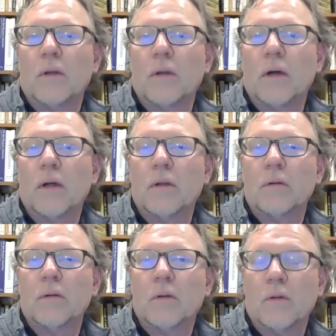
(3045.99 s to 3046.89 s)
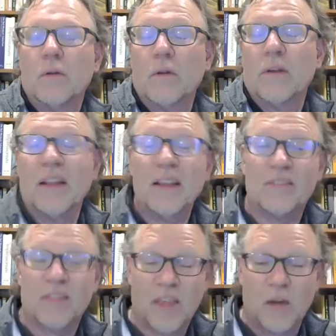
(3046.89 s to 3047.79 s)
at
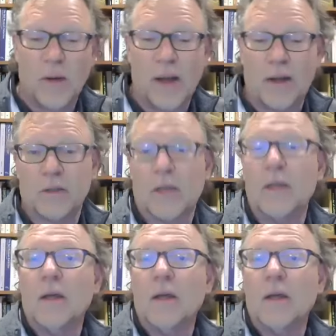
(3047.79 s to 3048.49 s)
least theoretically.